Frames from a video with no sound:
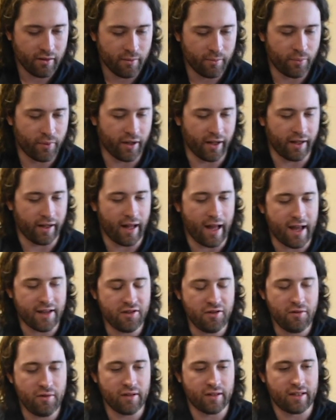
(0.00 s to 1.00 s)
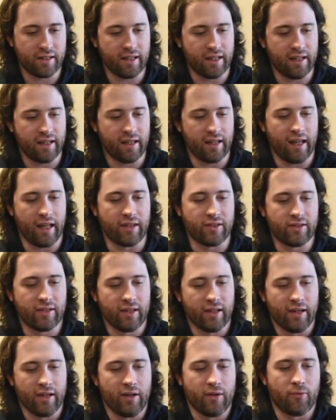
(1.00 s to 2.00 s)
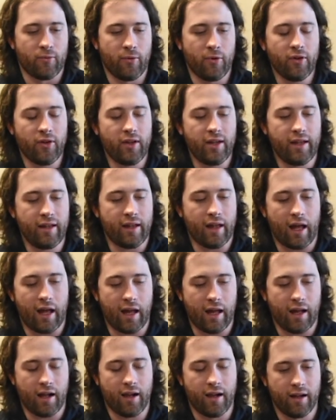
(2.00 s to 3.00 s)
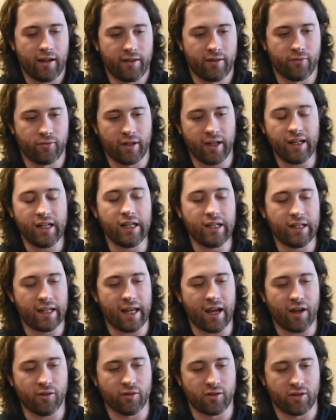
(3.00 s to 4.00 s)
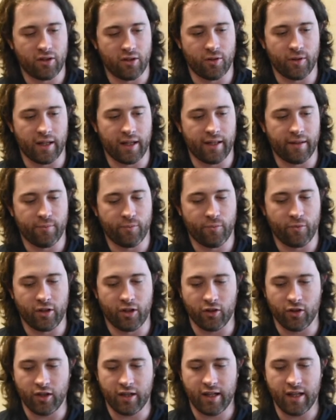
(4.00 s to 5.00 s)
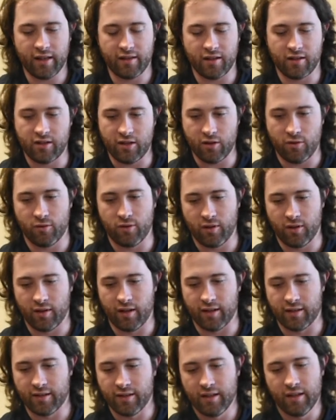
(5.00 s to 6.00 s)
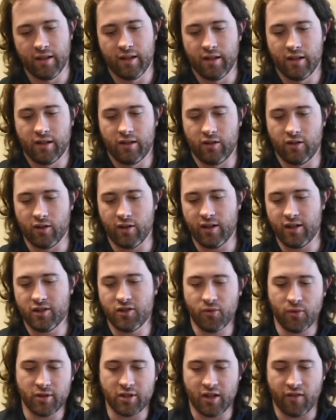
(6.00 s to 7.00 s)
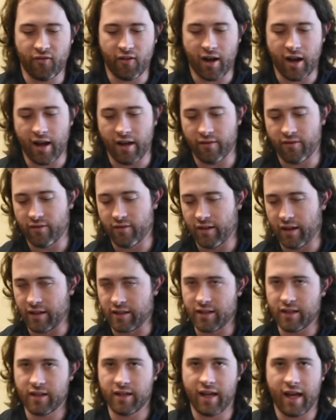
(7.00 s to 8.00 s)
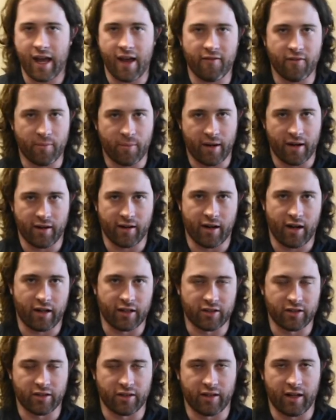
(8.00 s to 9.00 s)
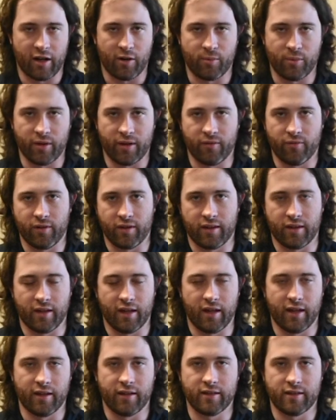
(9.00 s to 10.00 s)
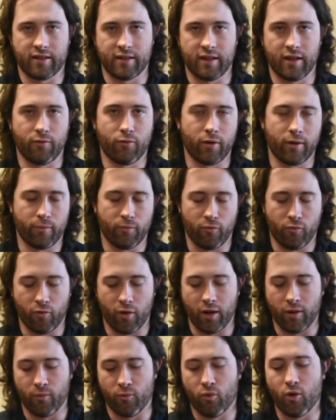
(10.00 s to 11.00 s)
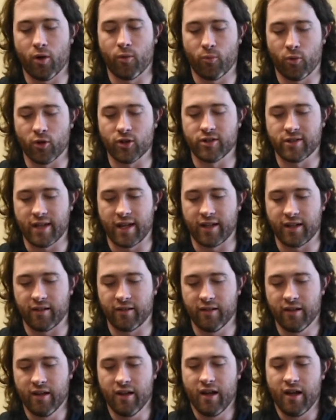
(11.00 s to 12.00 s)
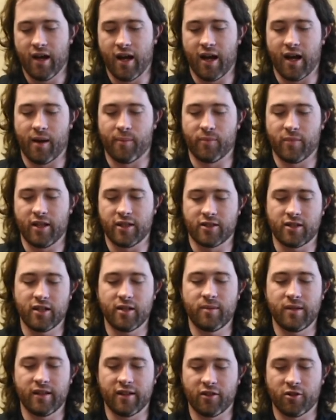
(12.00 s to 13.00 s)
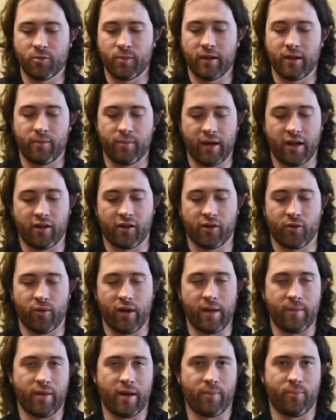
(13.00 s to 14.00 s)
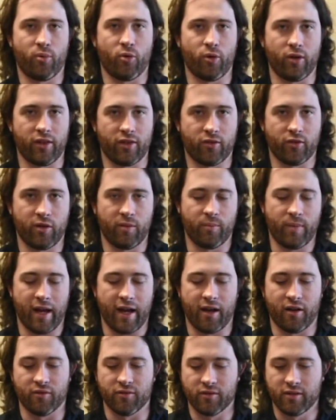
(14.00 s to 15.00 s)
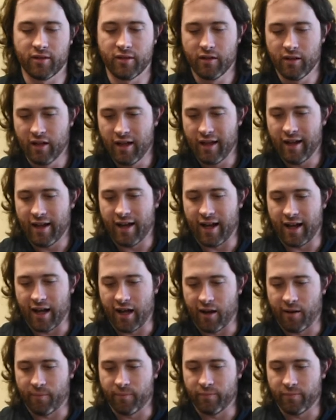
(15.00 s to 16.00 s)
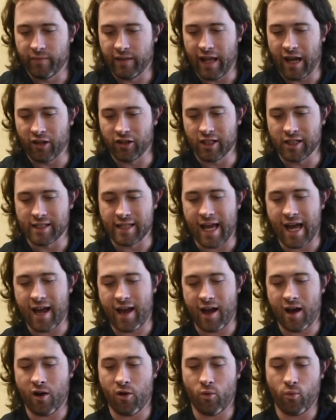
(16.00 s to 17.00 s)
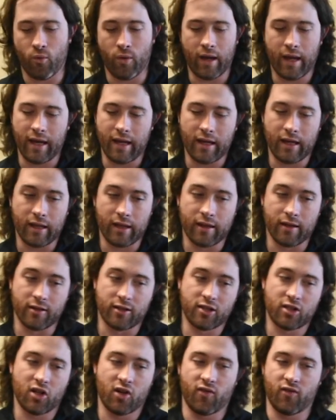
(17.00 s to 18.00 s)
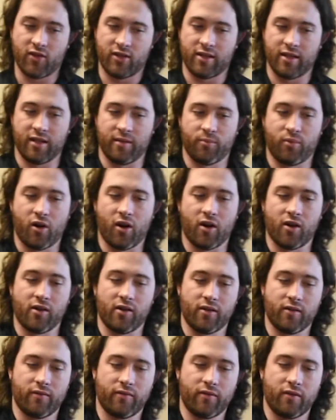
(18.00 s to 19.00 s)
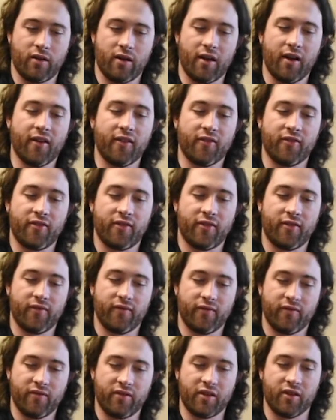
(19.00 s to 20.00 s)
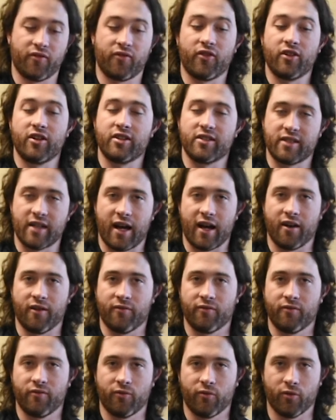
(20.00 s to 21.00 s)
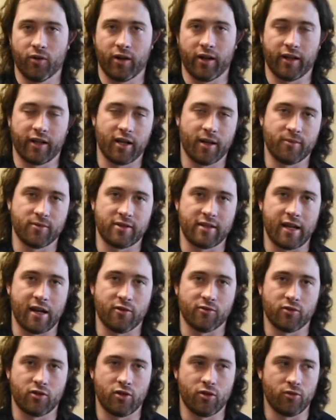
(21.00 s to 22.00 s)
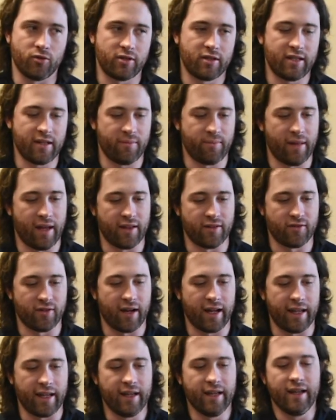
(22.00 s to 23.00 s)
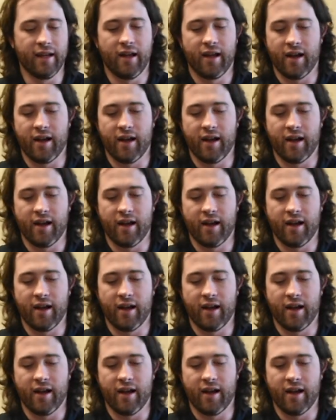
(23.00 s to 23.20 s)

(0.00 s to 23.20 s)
But as you can see, it's really getting down to it. When you're looking at the two units, your Inogen One G3, it's going to have a better oxygen output with one more setting. It's going to be a little bit better on the weight by 0.3 pounds. Now, does that outweigh the servicing part of the Freestyle, where it comes down to Sieve beds, right?